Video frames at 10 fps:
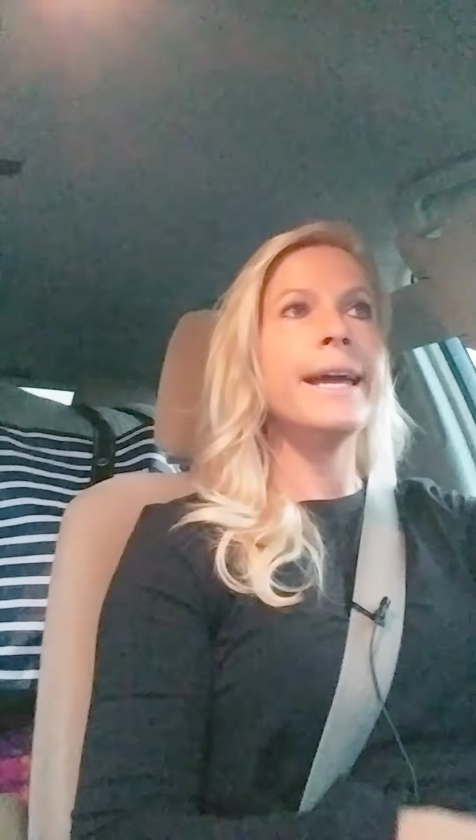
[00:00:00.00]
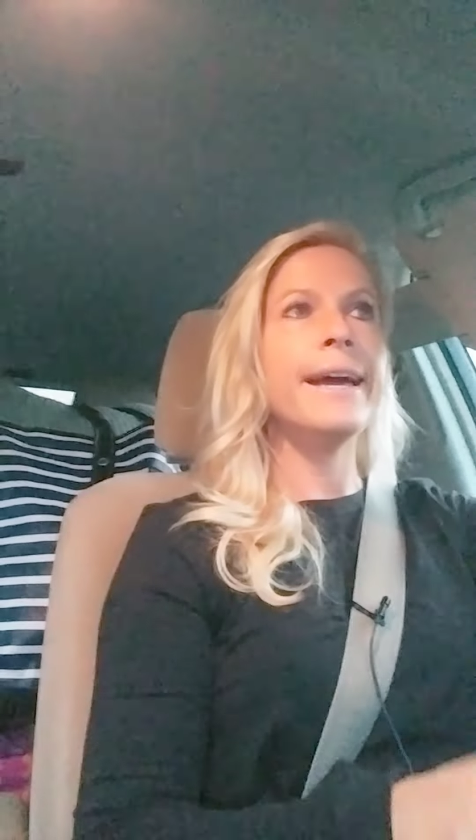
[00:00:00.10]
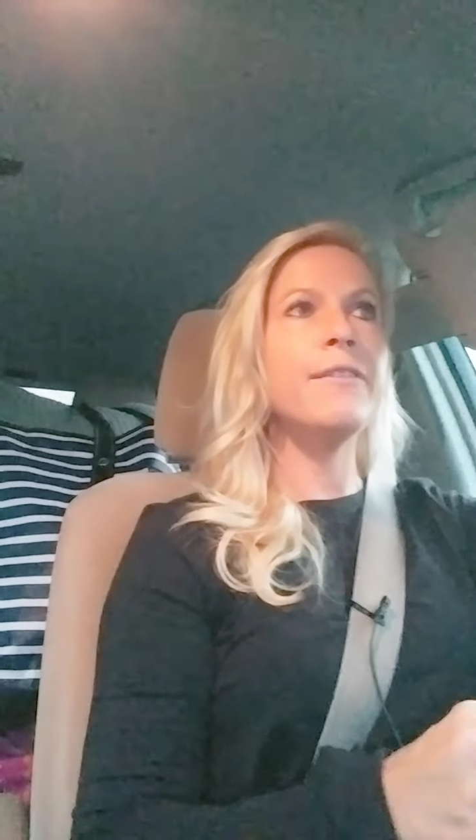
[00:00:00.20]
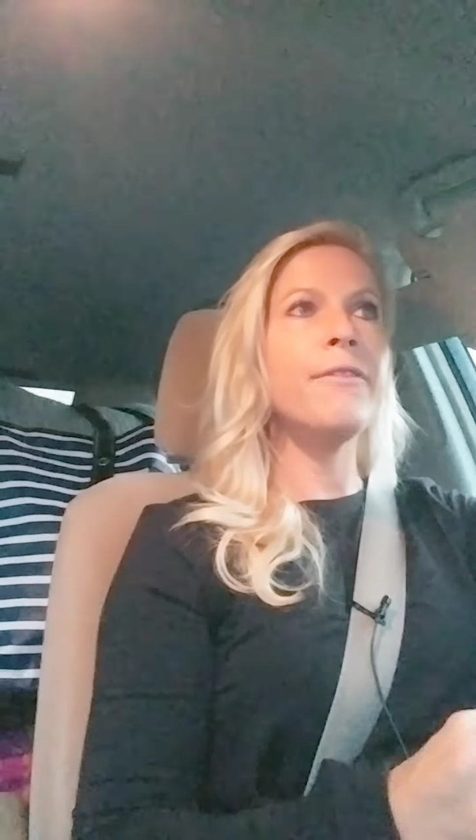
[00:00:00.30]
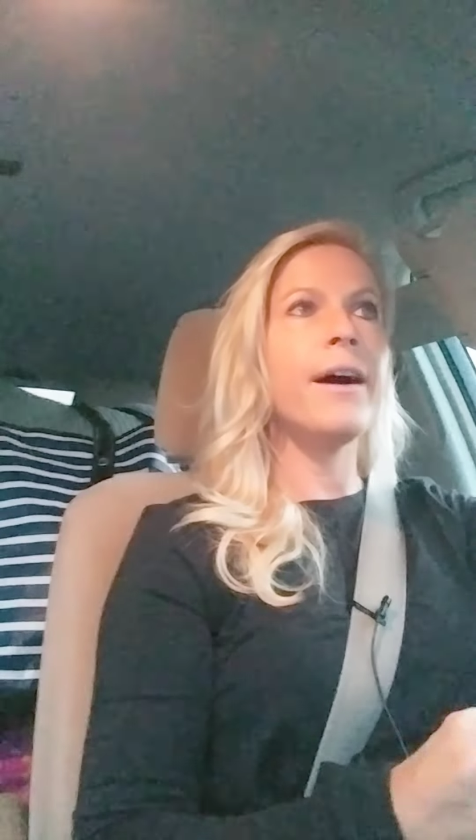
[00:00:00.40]

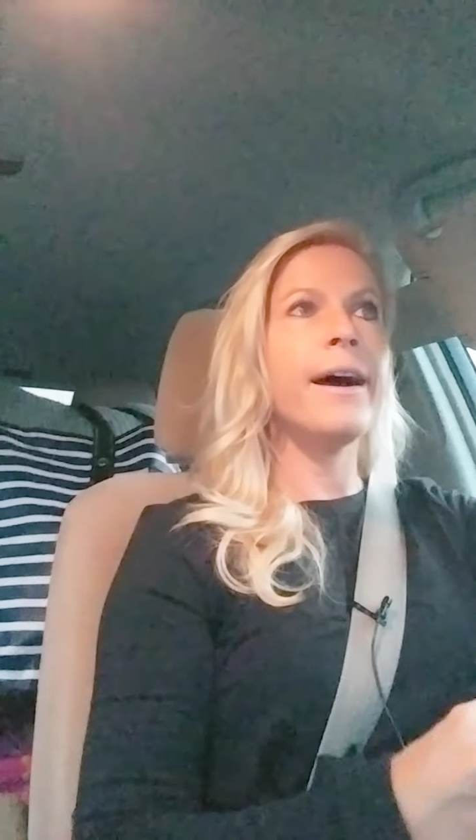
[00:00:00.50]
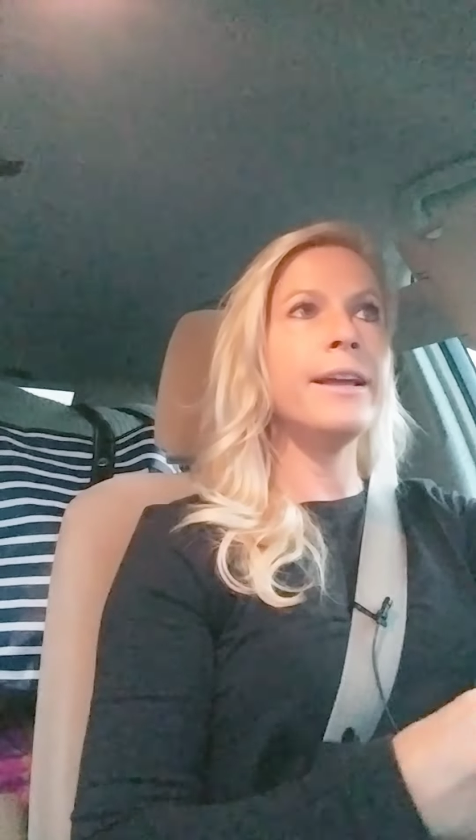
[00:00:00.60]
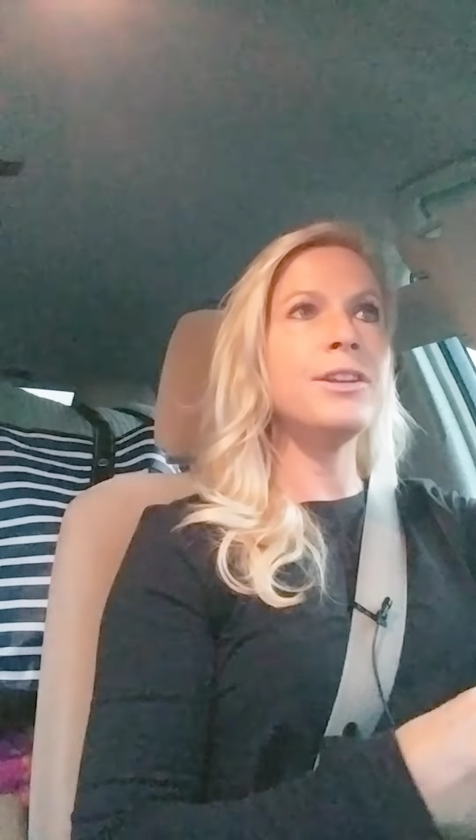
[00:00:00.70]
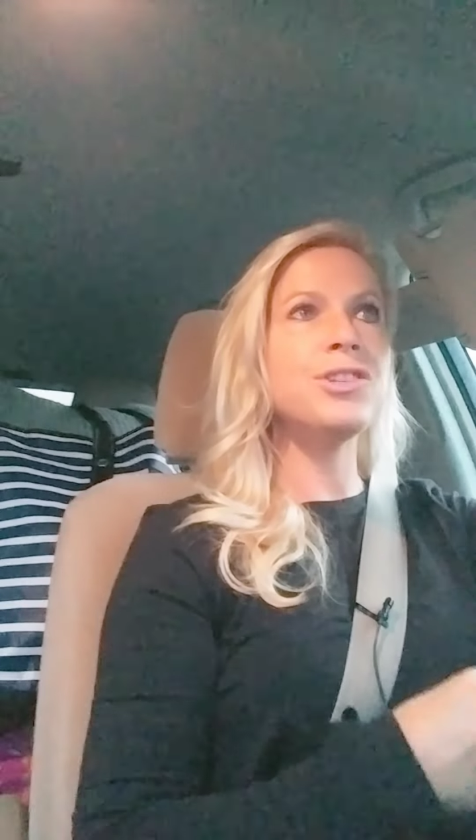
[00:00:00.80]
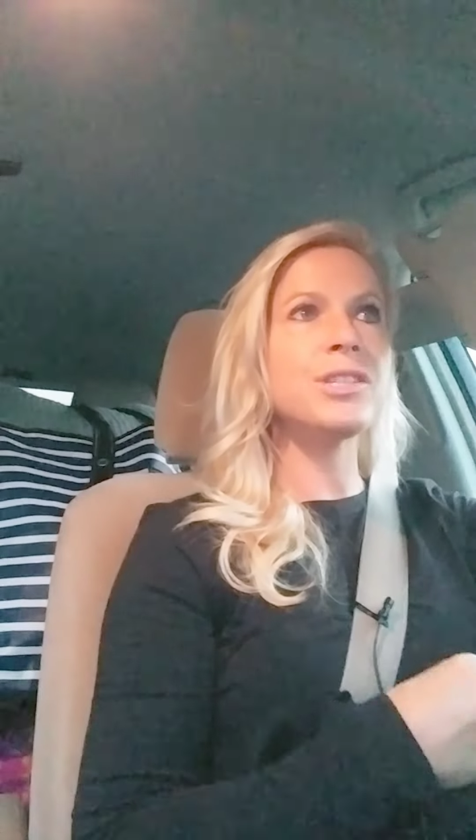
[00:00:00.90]
and if
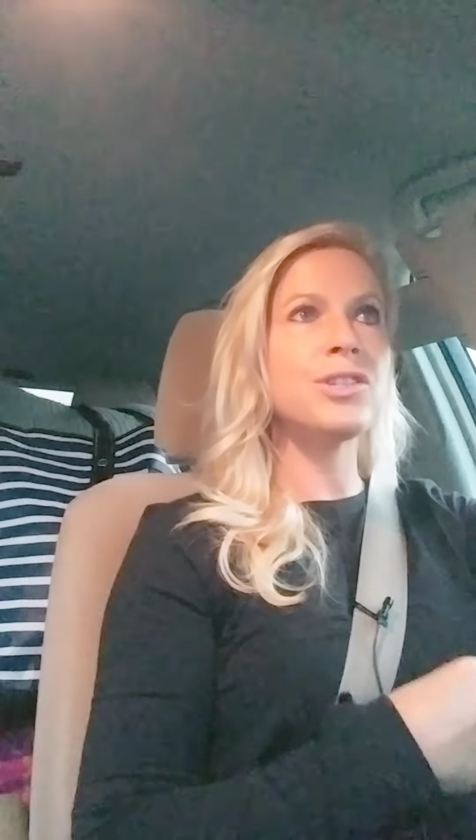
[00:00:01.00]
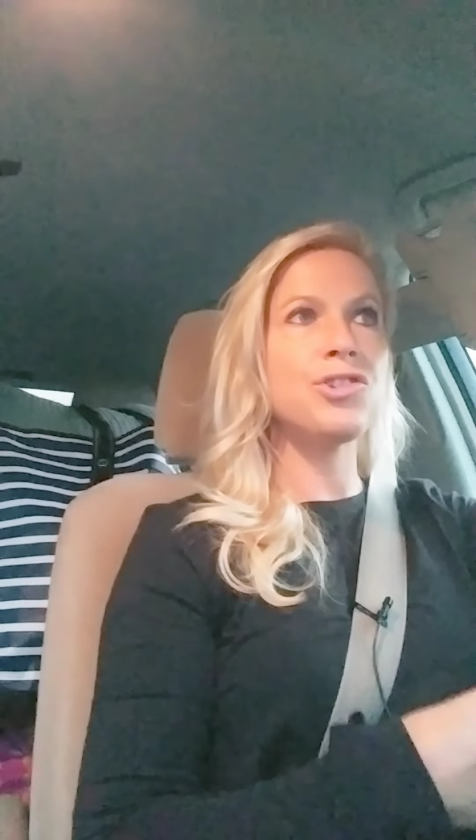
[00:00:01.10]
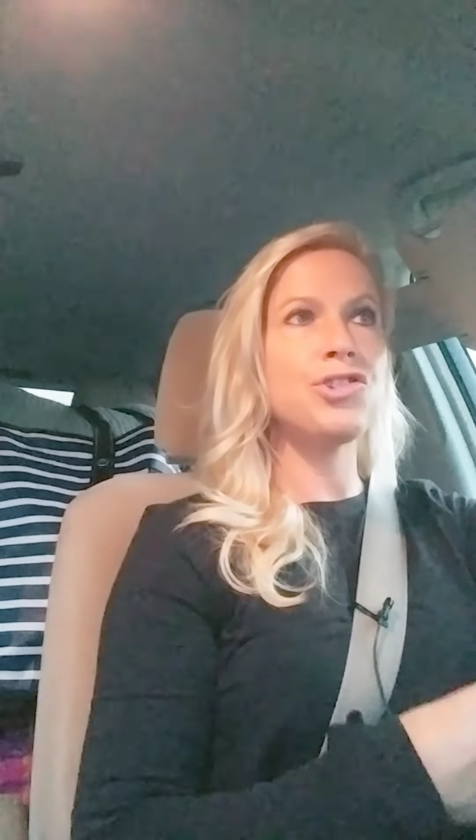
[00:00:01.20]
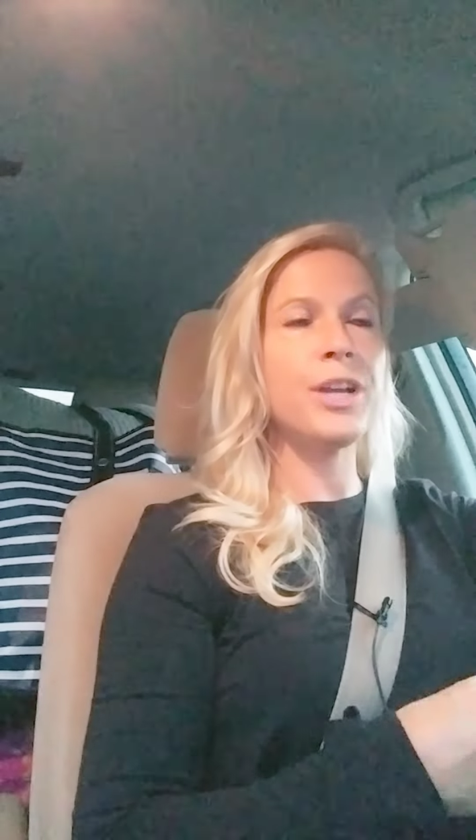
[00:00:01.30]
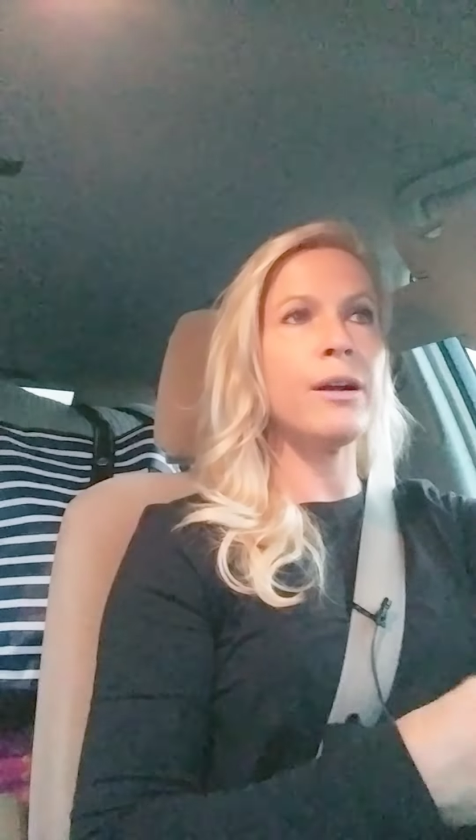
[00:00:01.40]
I just
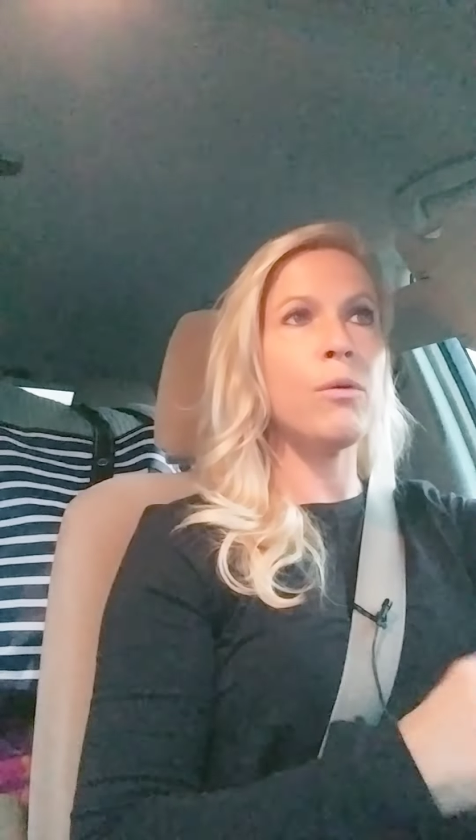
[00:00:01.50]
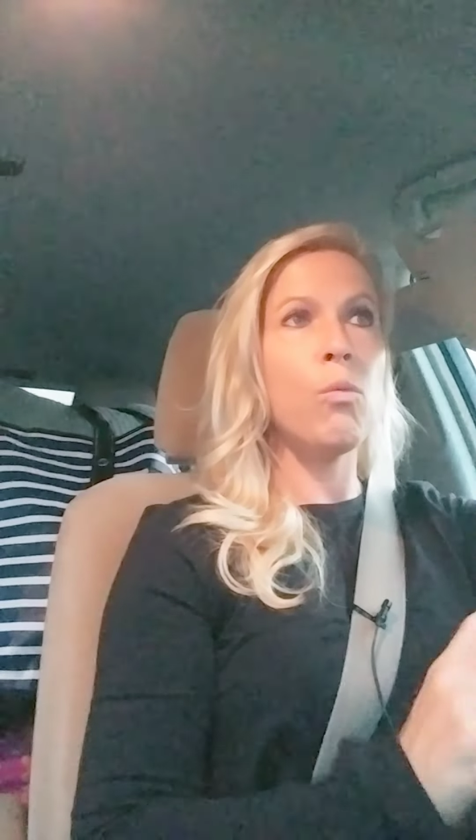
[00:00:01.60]
share